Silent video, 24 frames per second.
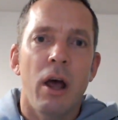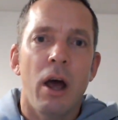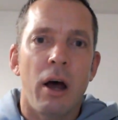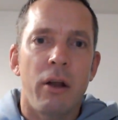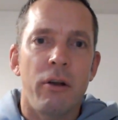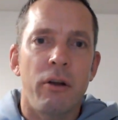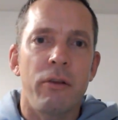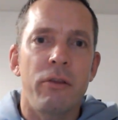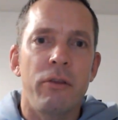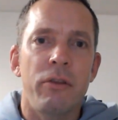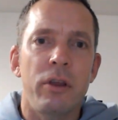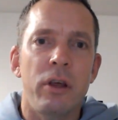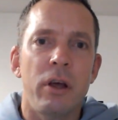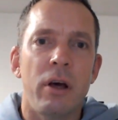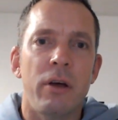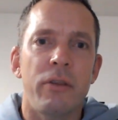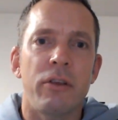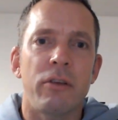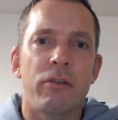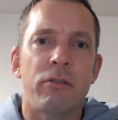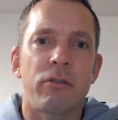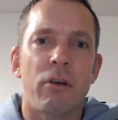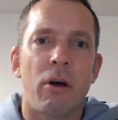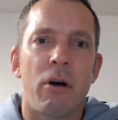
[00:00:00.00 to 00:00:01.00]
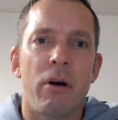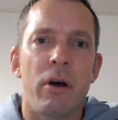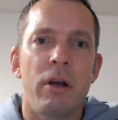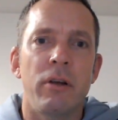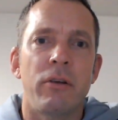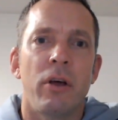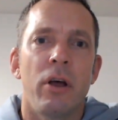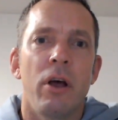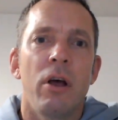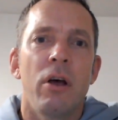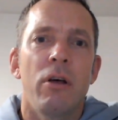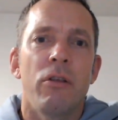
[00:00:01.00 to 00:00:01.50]
and on the other
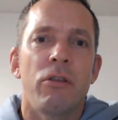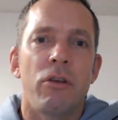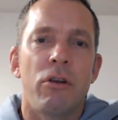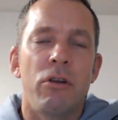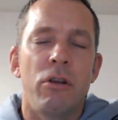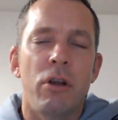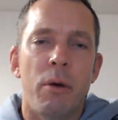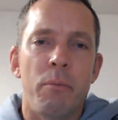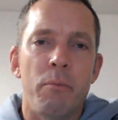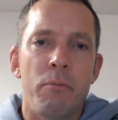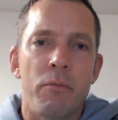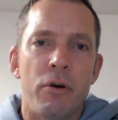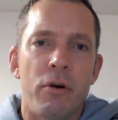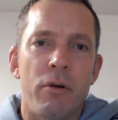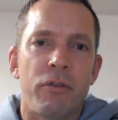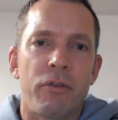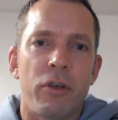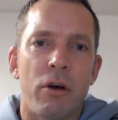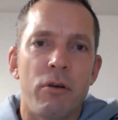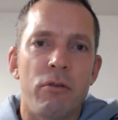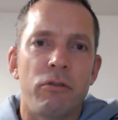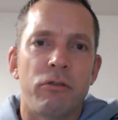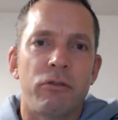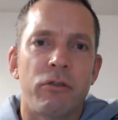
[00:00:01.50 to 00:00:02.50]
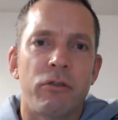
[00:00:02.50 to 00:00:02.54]
side, the number of those